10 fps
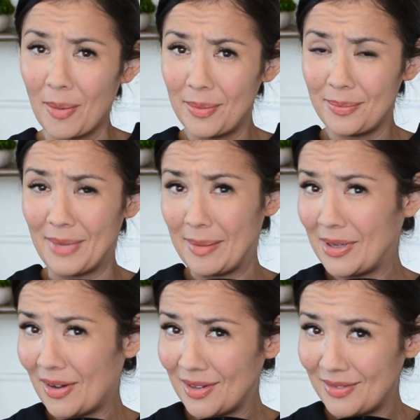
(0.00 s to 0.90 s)
Maybe
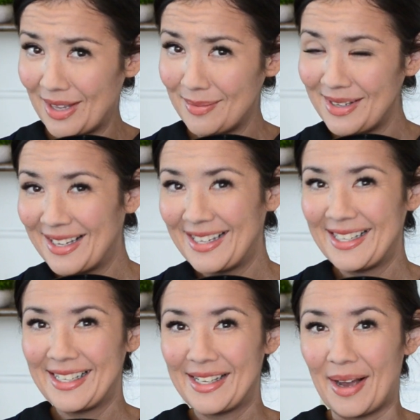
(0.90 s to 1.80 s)
all of them,
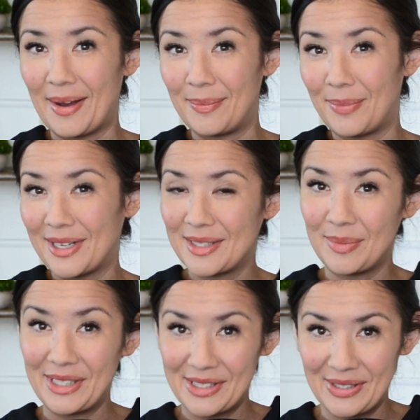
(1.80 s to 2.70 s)

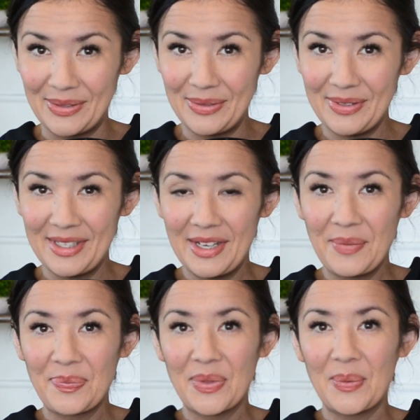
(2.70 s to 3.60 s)
possibly 2.
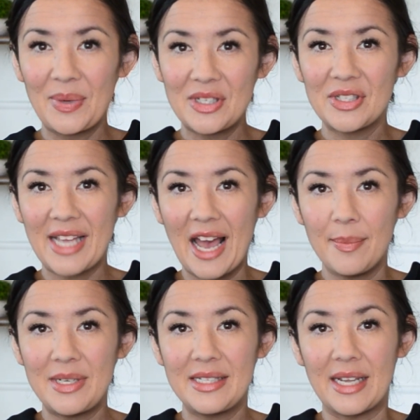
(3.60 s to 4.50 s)
What just
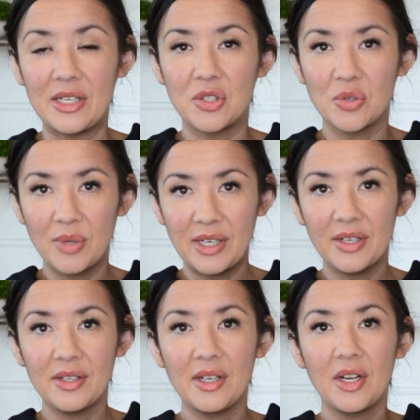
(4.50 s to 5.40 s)
happened is I
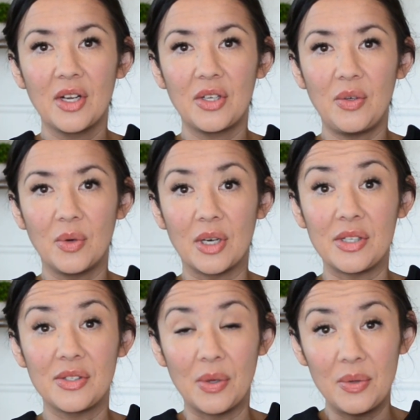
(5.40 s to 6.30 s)
triggered your
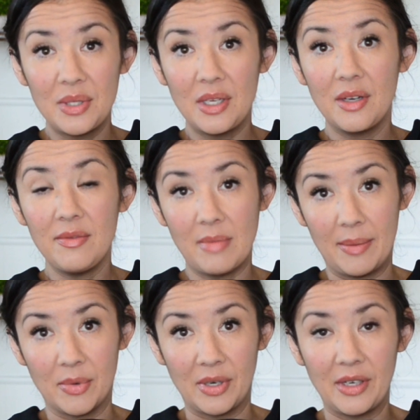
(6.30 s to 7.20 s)
associative
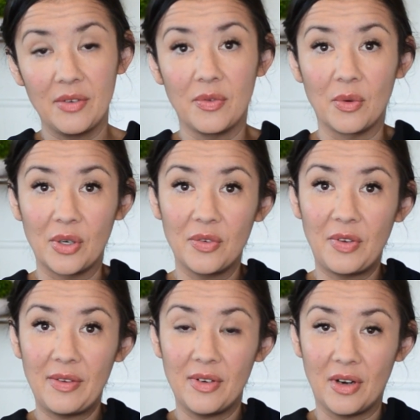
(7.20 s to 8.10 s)
memory for your
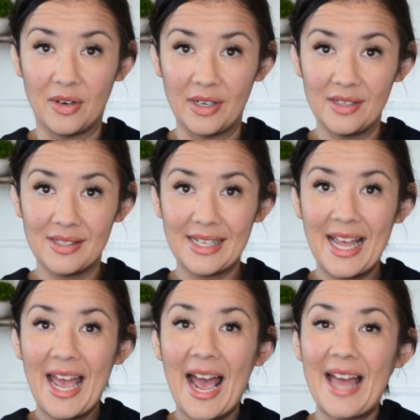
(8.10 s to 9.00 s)
favorite artist,
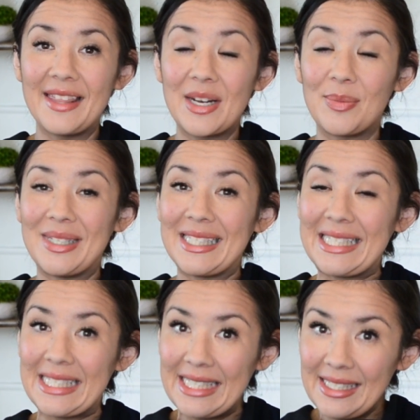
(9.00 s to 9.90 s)
and then it was
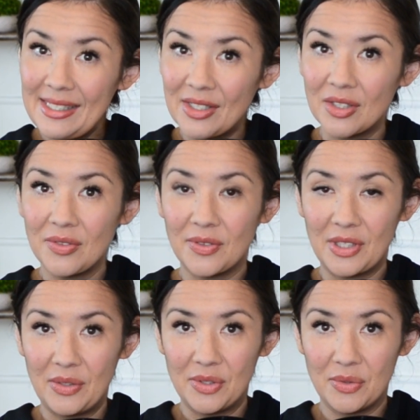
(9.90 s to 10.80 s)
easier for
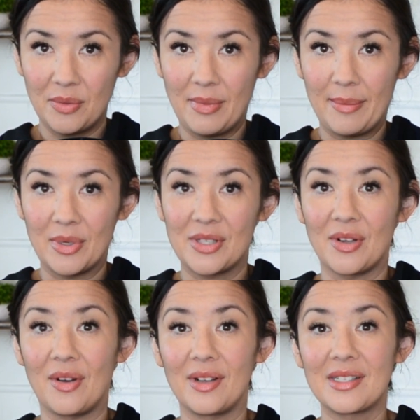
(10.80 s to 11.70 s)
you to remember
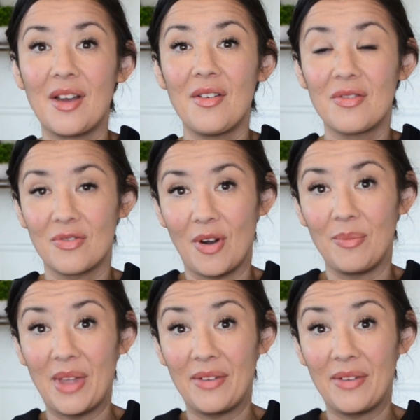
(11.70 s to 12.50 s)
songs from